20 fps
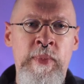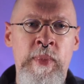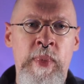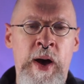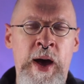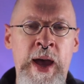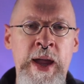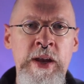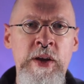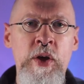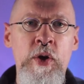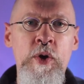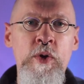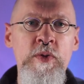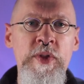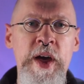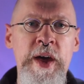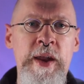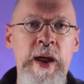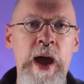I know
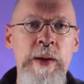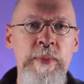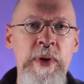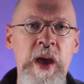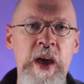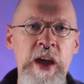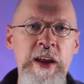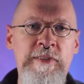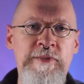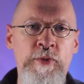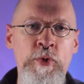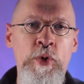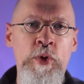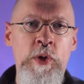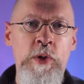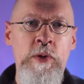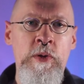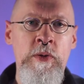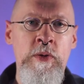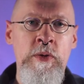that I'm
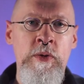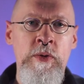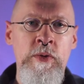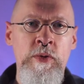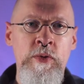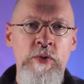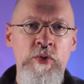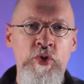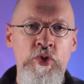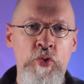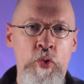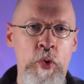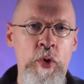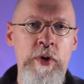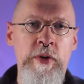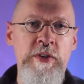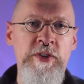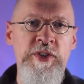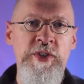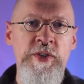hateful
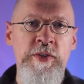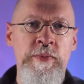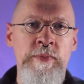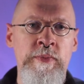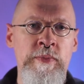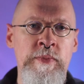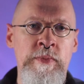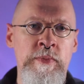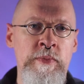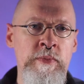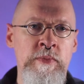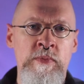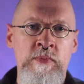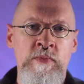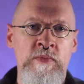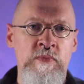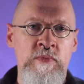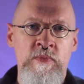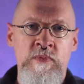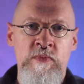towards,
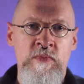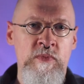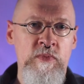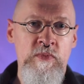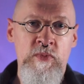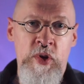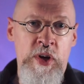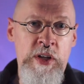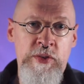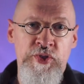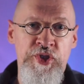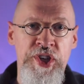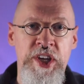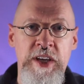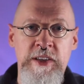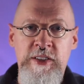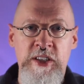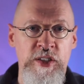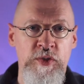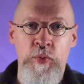well,
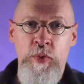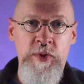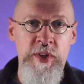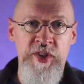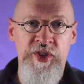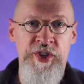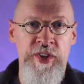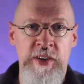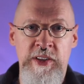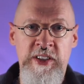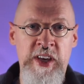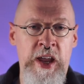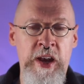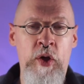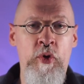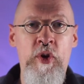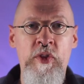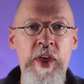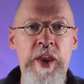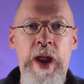Jesus religions. I
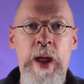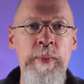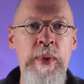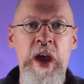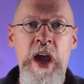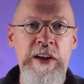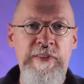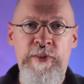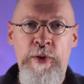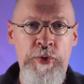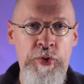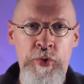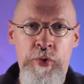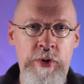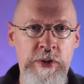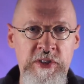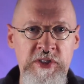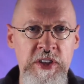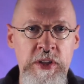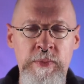know that I'm hateful
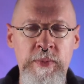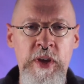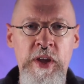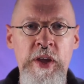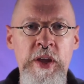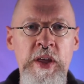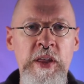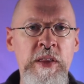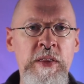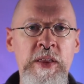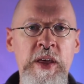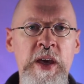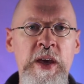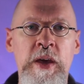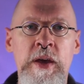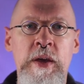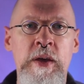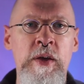towards them. The